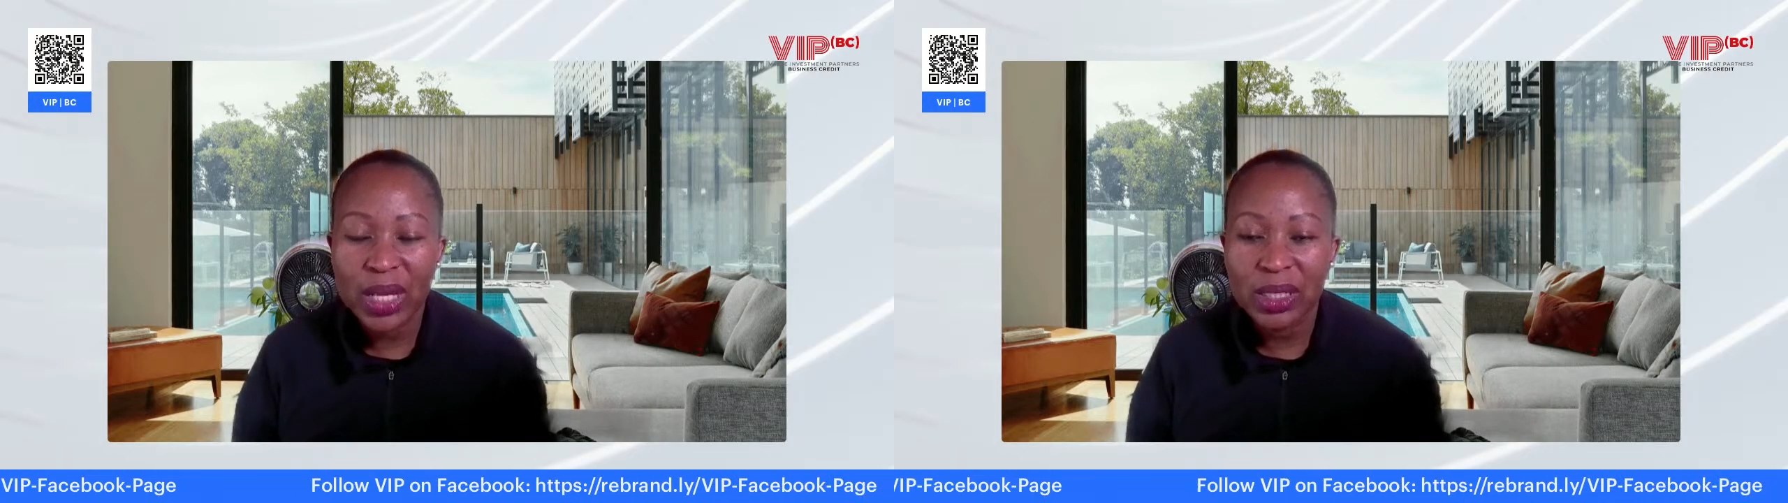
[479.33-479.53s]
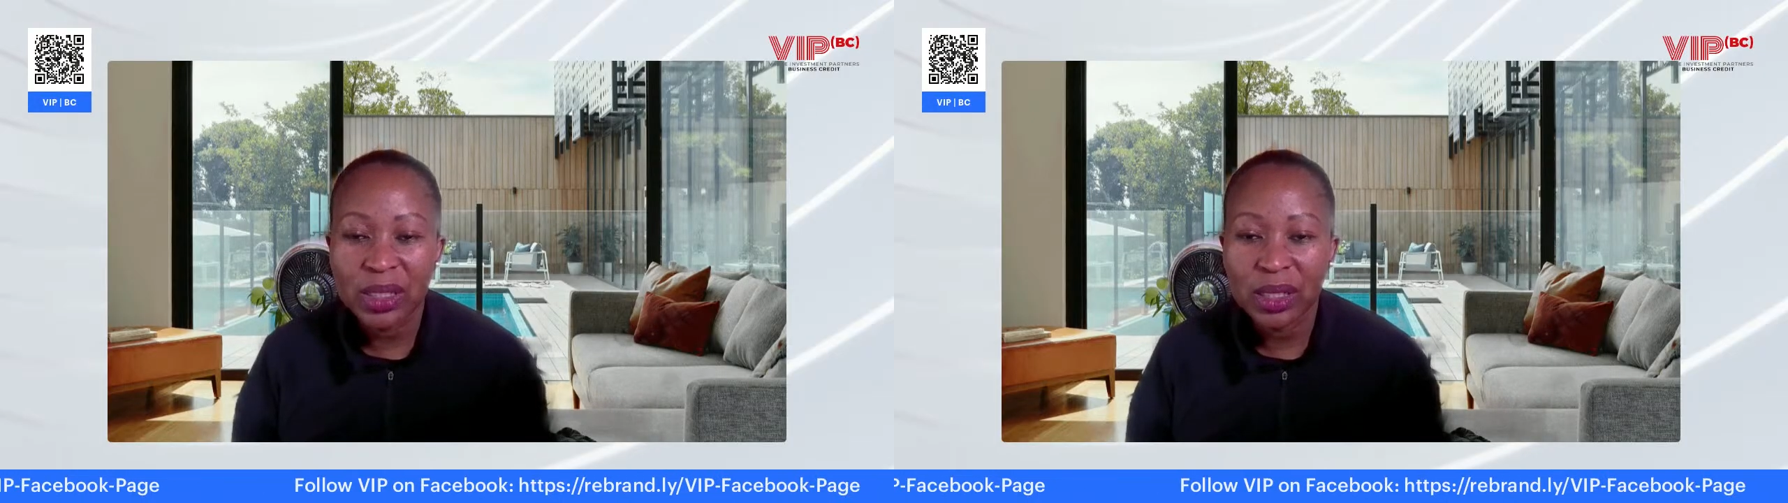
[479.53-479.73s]

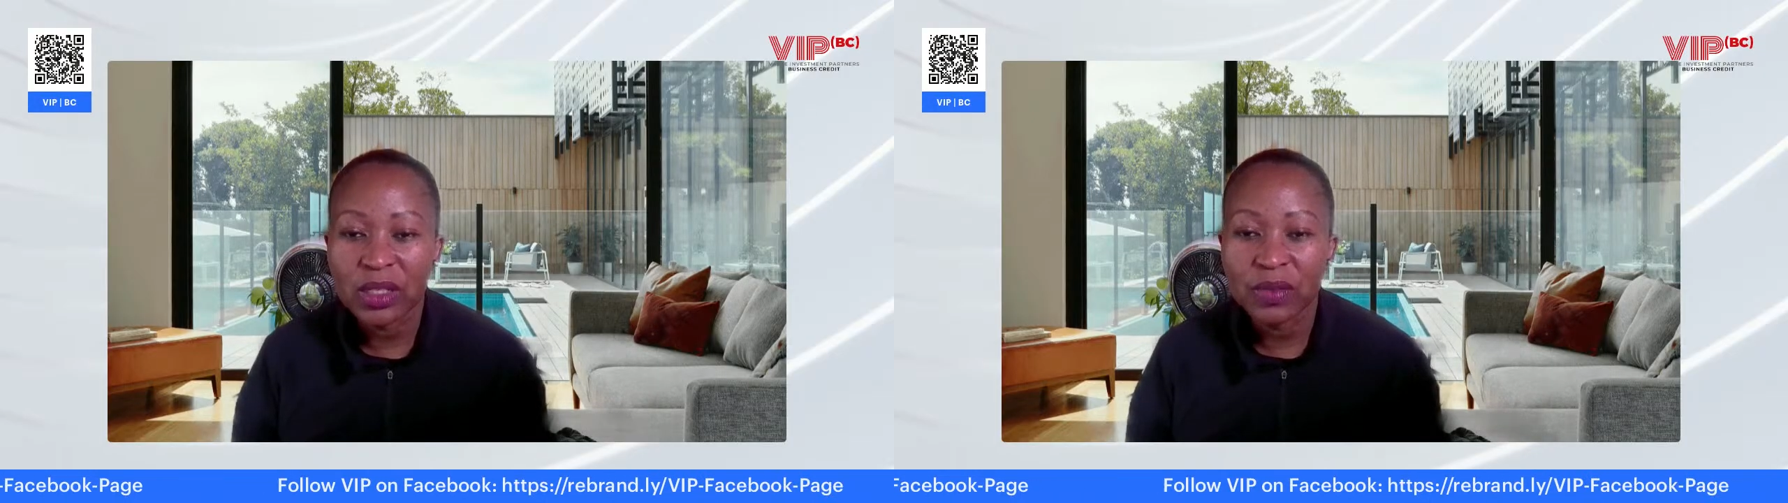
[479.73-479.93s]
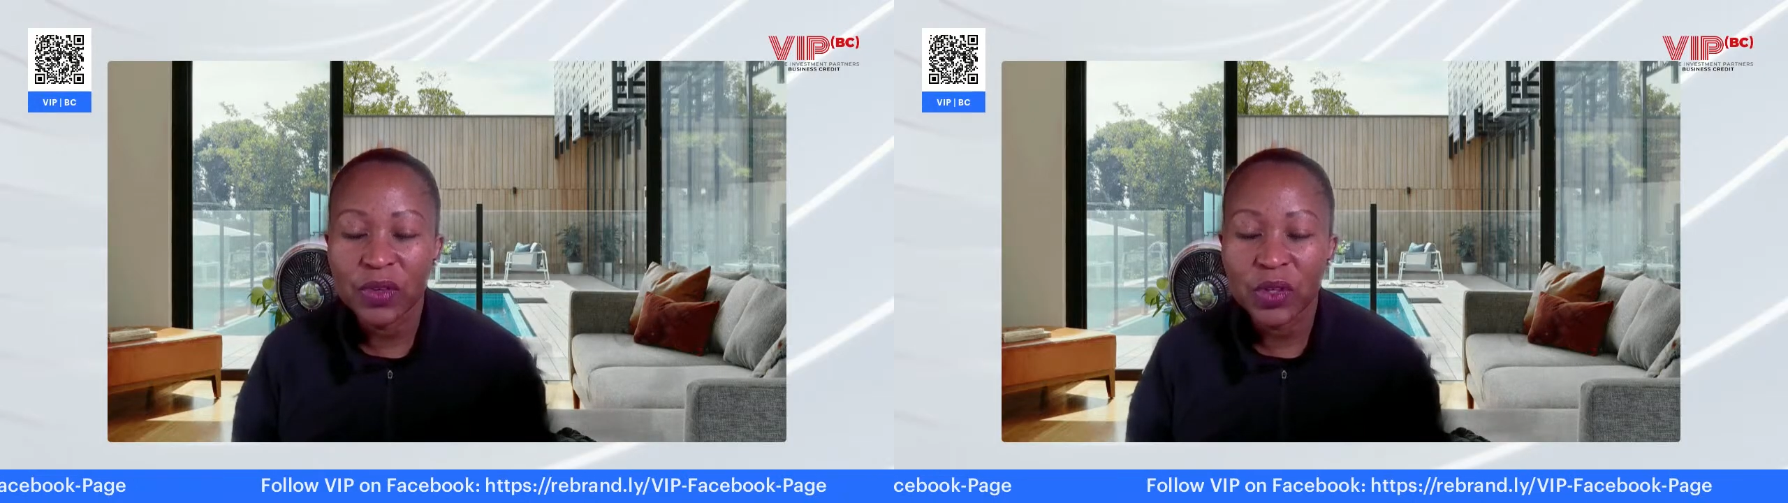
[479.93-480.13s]
as an
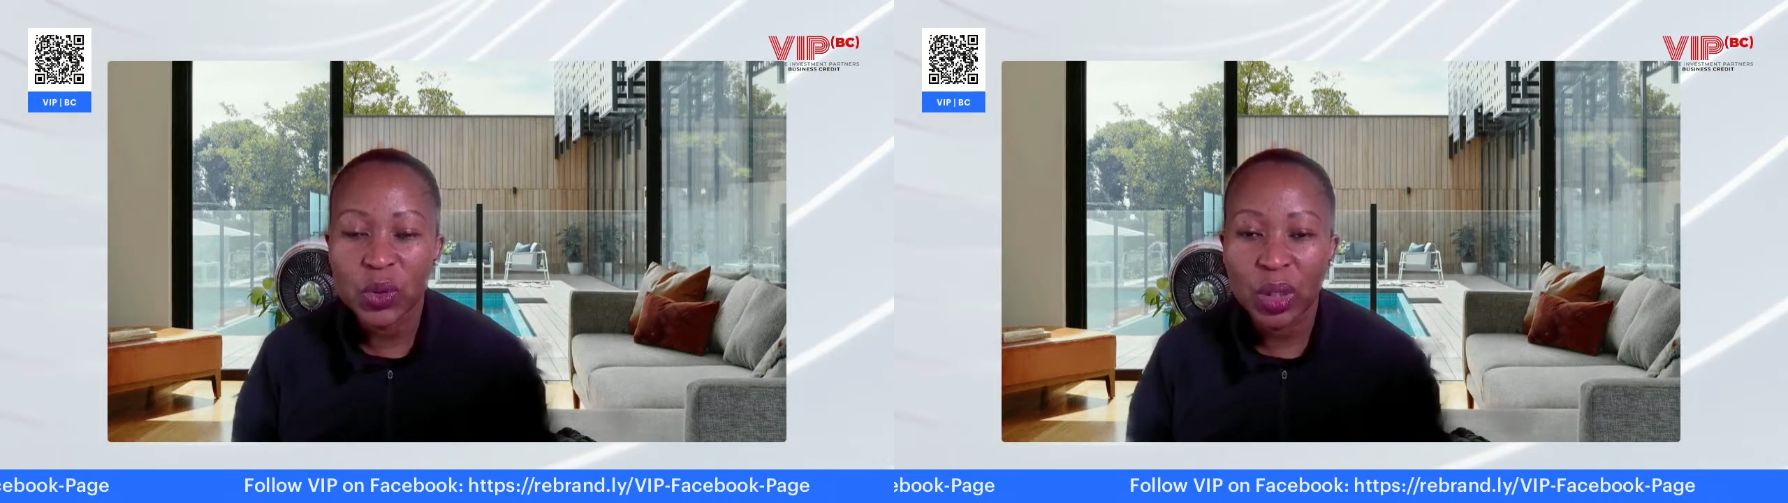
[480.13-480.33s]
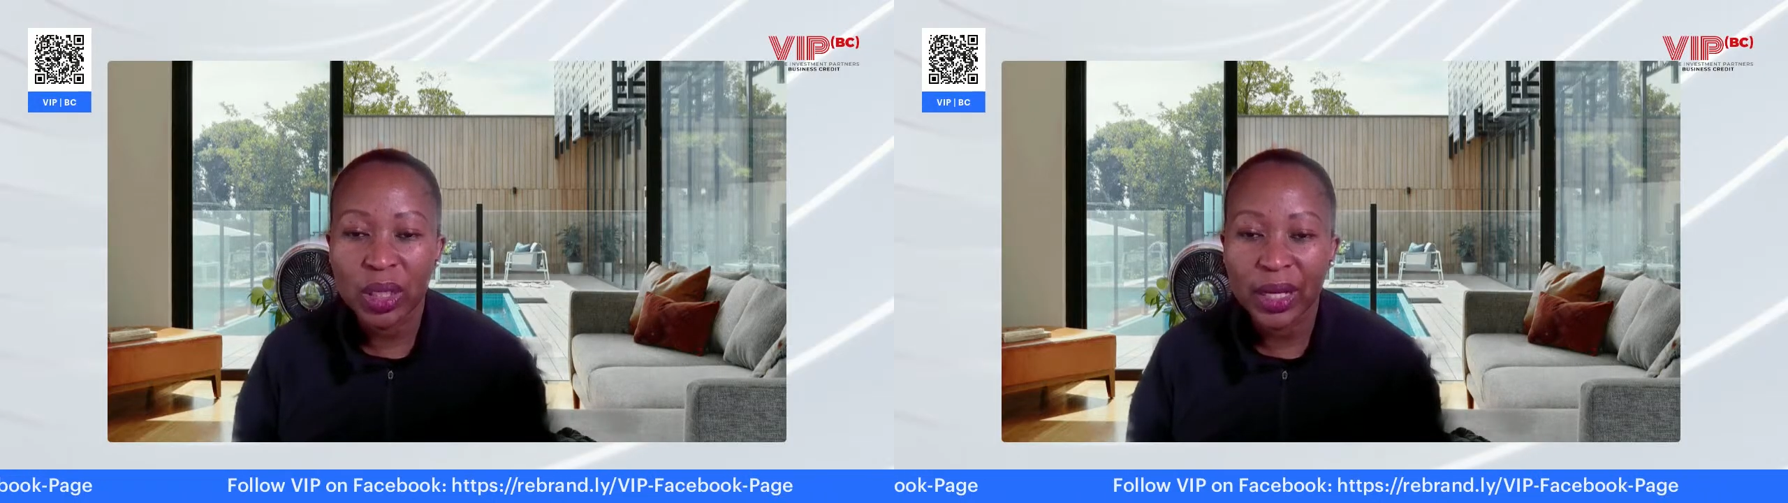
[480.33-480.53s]

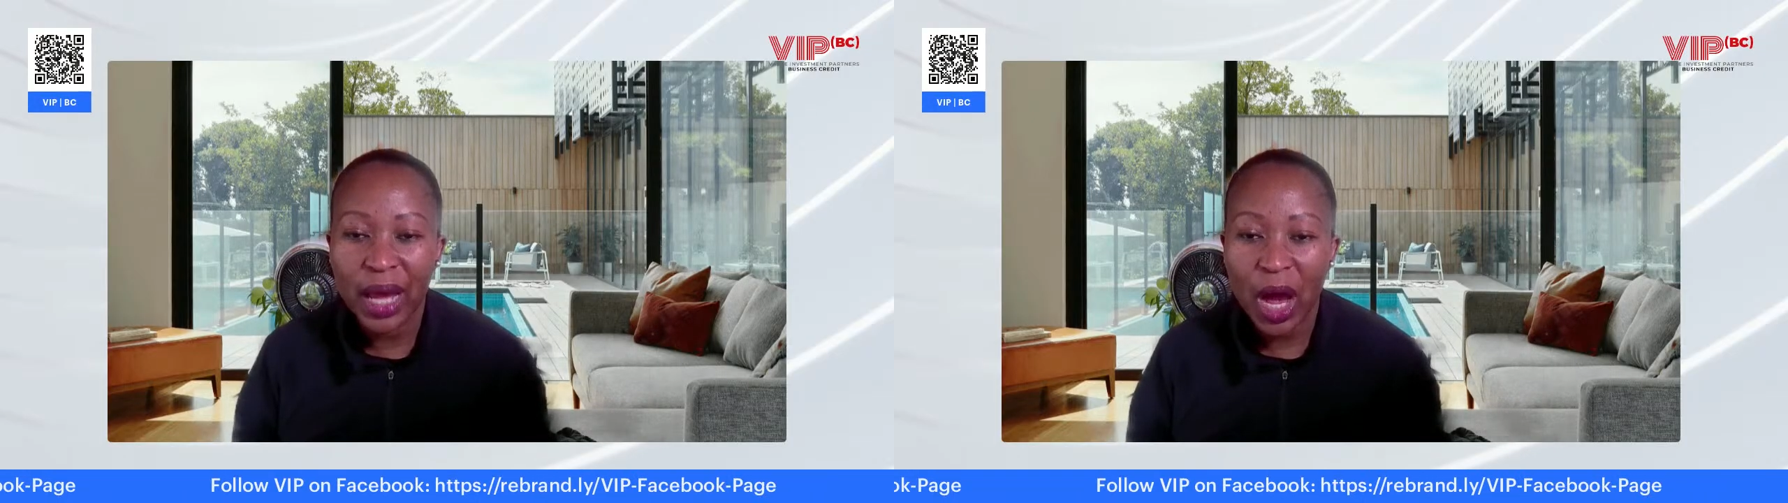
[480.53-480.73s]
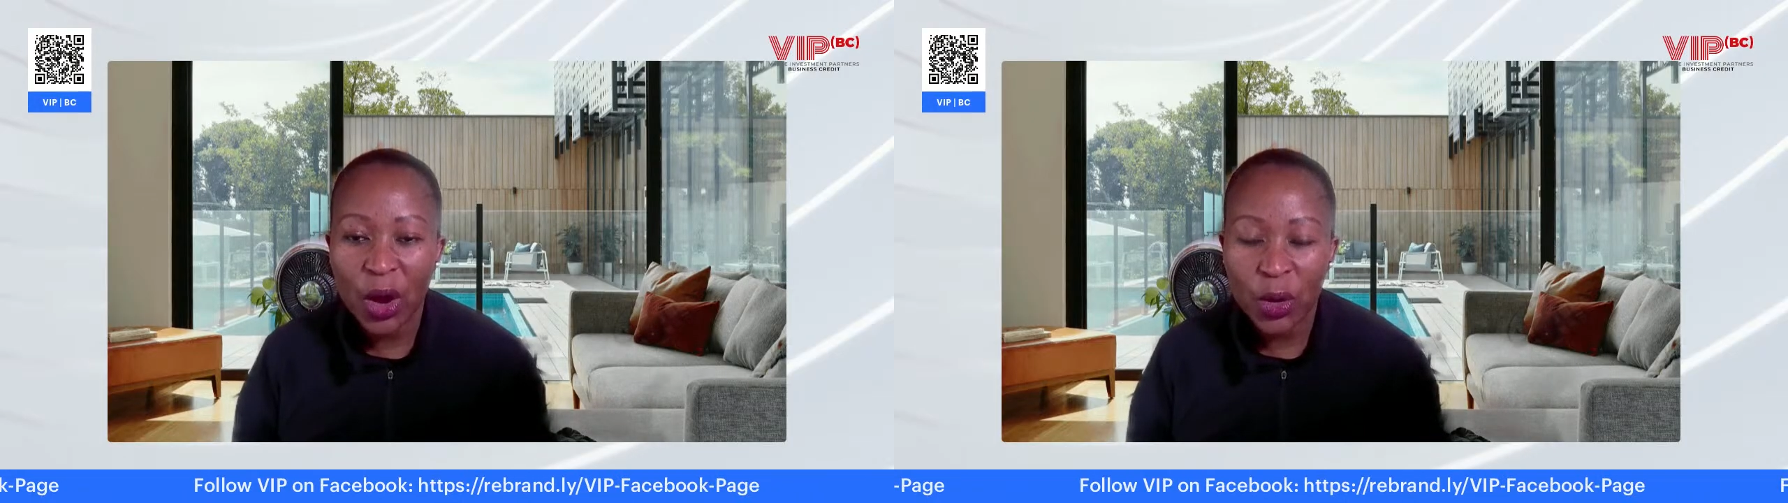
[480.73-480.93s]
individual and how